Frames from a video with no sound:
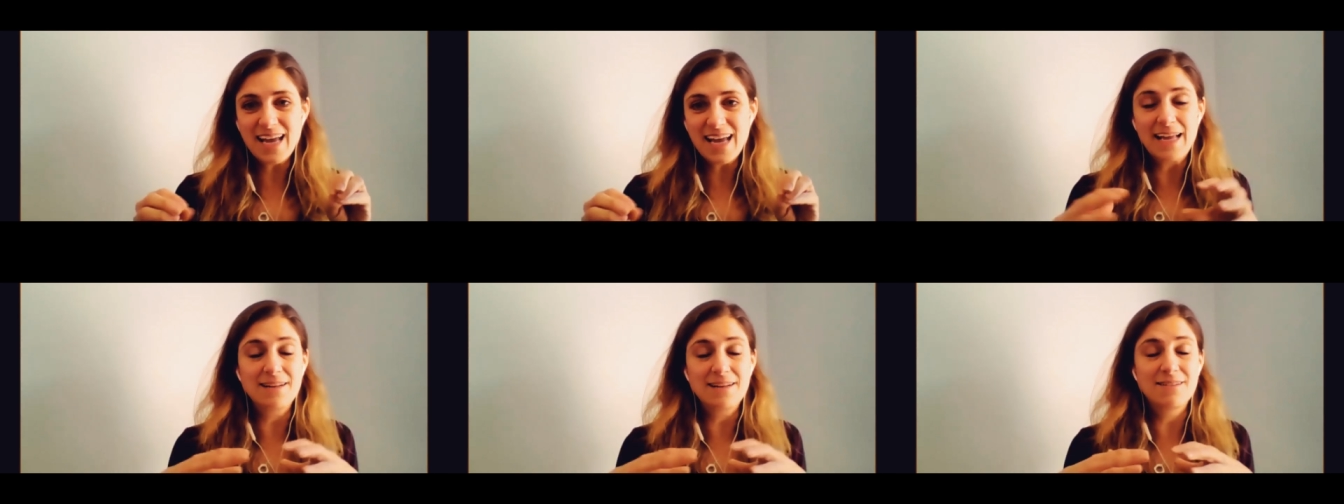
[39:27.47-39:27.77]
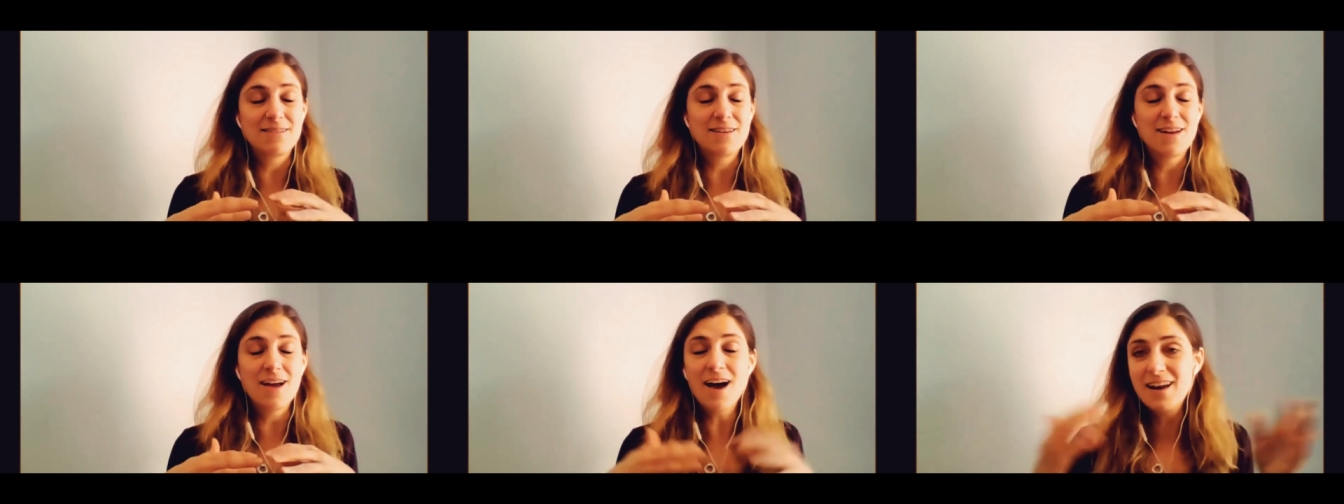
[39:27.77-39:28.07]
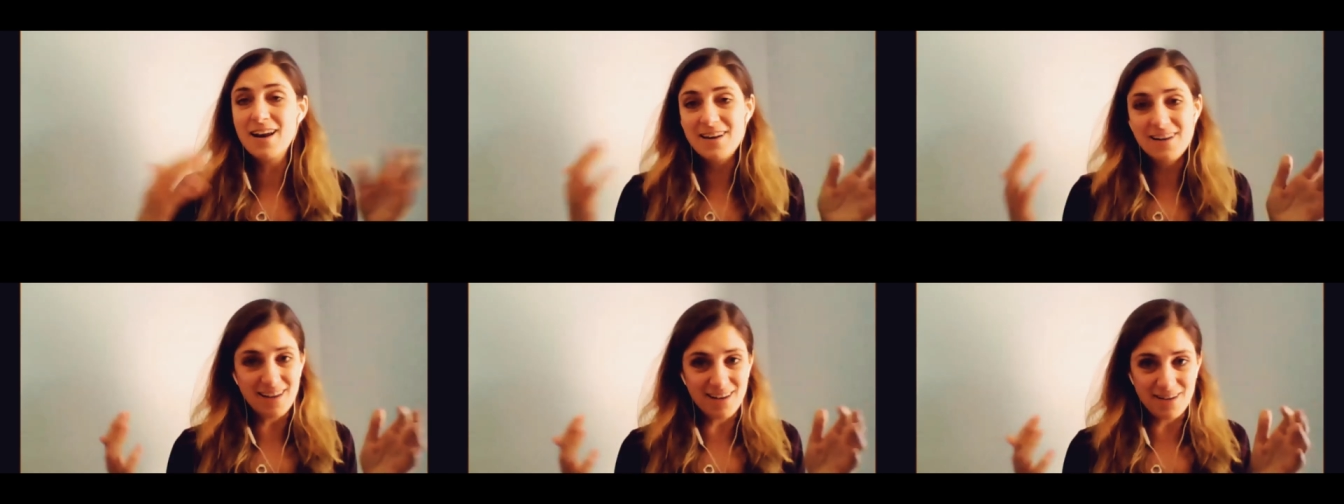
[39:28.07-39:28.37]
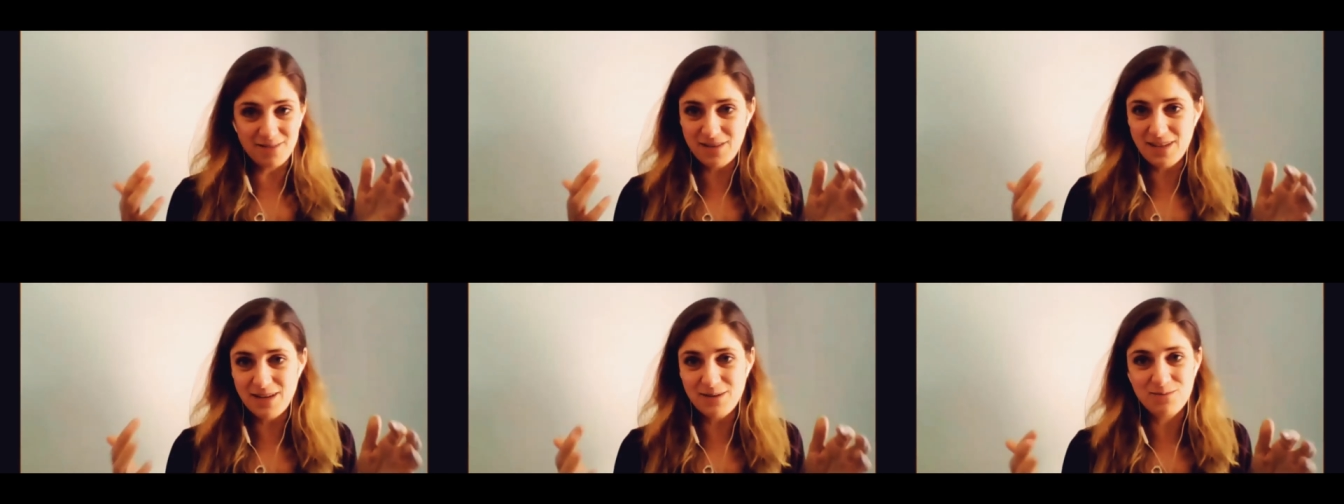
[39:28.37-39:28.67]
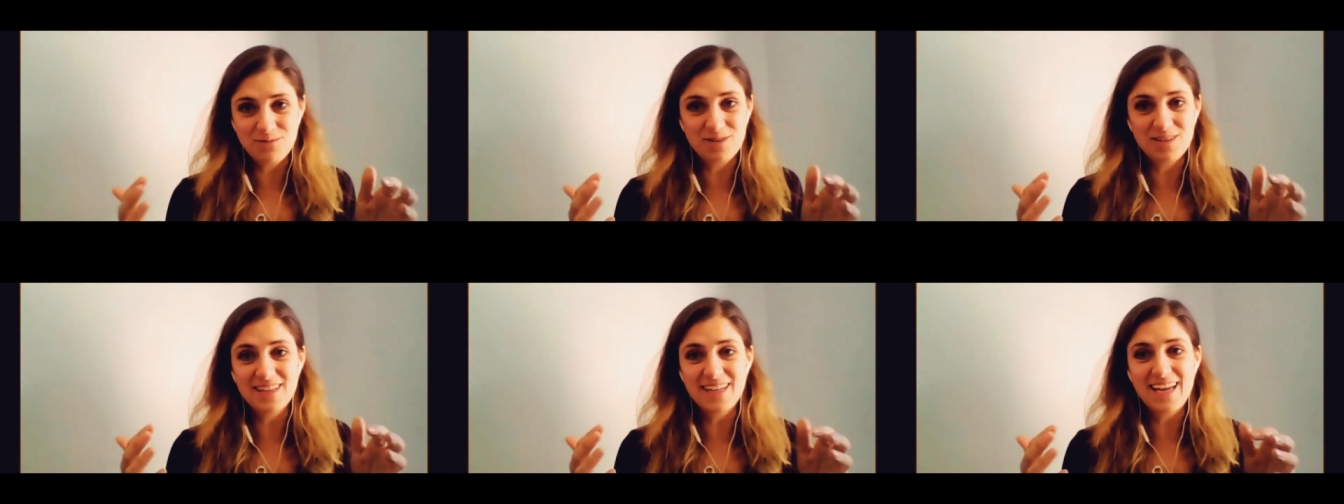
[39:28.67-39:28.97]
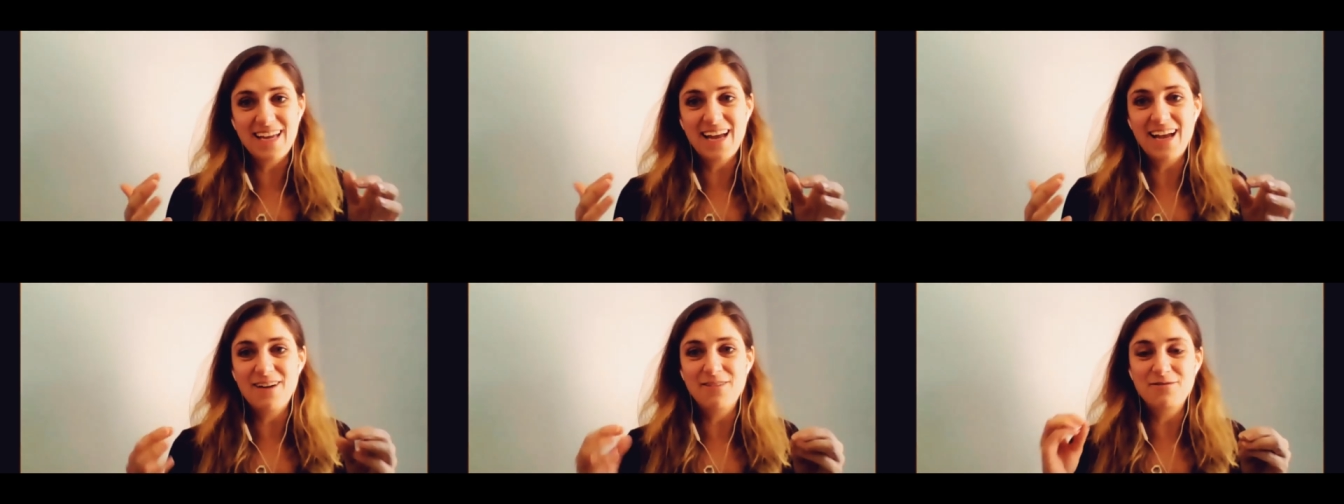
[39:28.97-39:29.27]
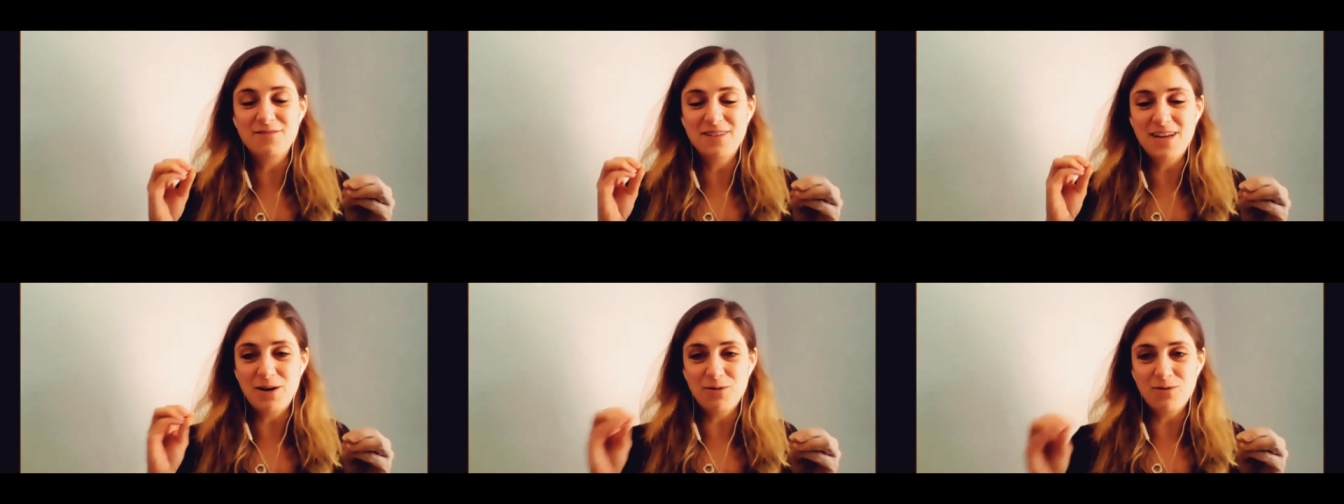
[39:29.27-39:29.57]
and none of them really have
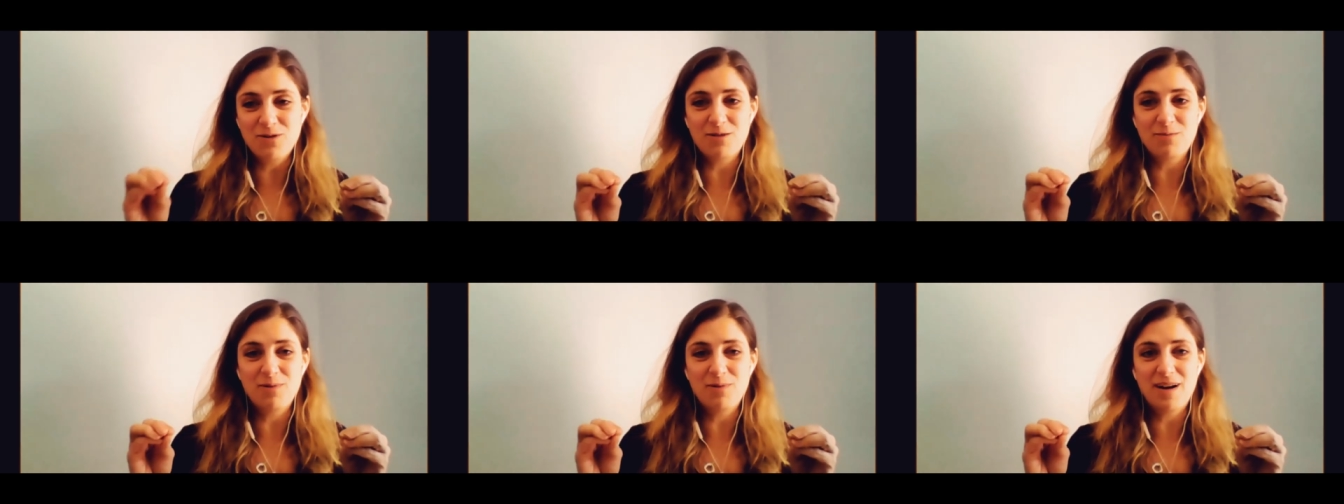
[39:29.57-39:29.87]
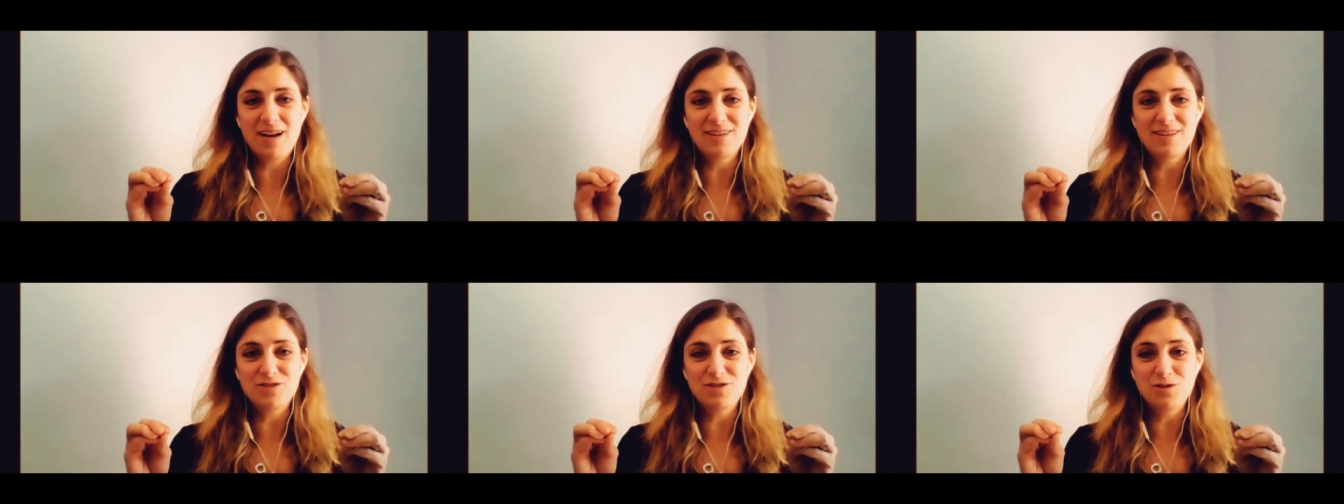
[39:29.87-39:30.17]
network brand